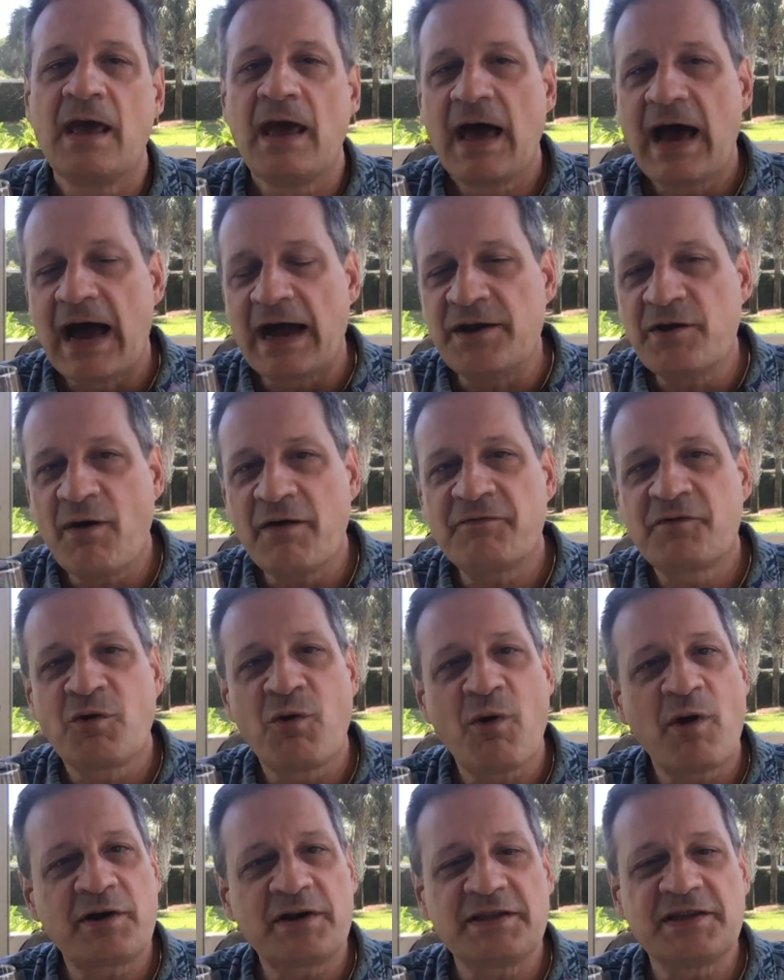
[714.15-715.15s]
I know I've
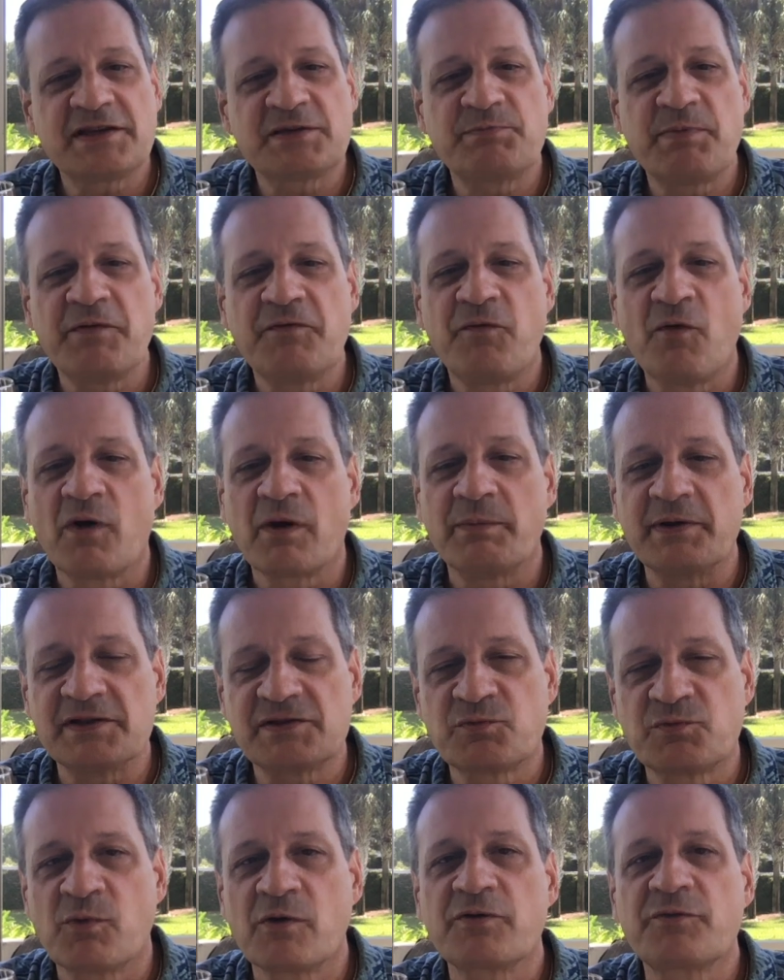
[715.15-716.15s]
quoted this before, but
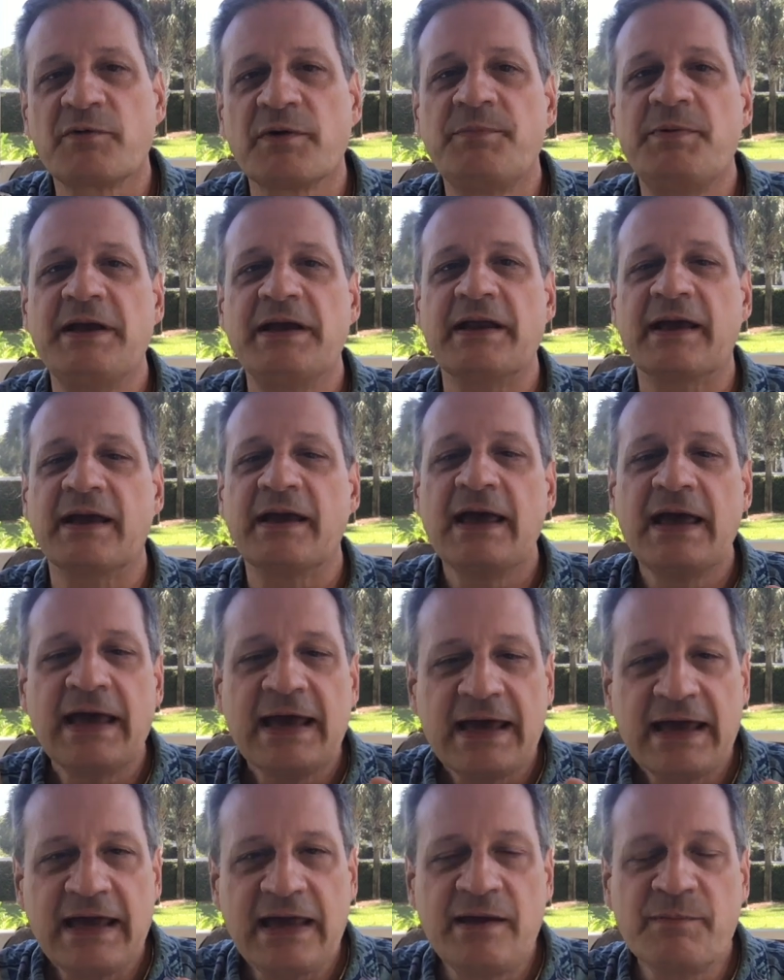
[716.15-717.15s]
it's worth repeating.
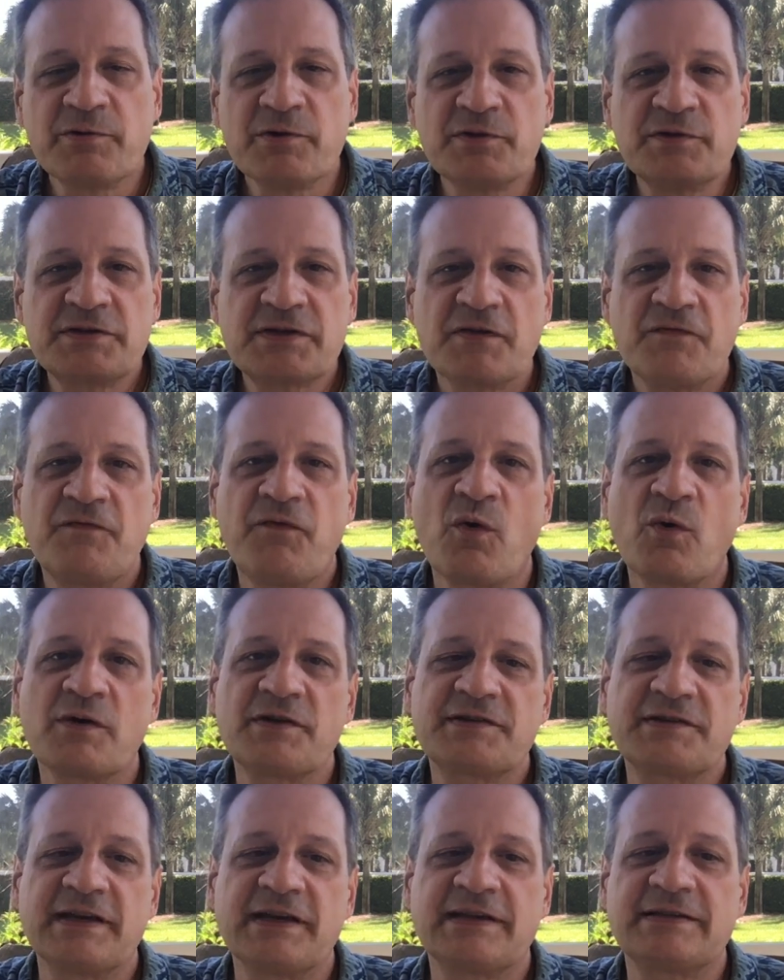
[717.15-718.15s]
Hebrews
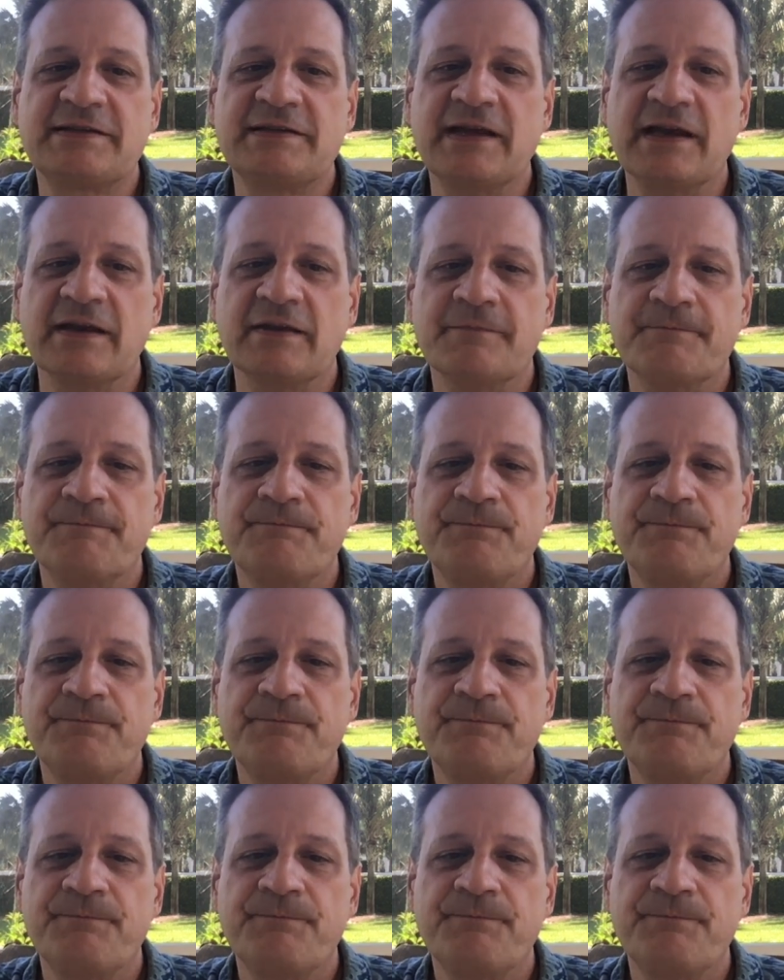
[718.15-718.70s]
4:16.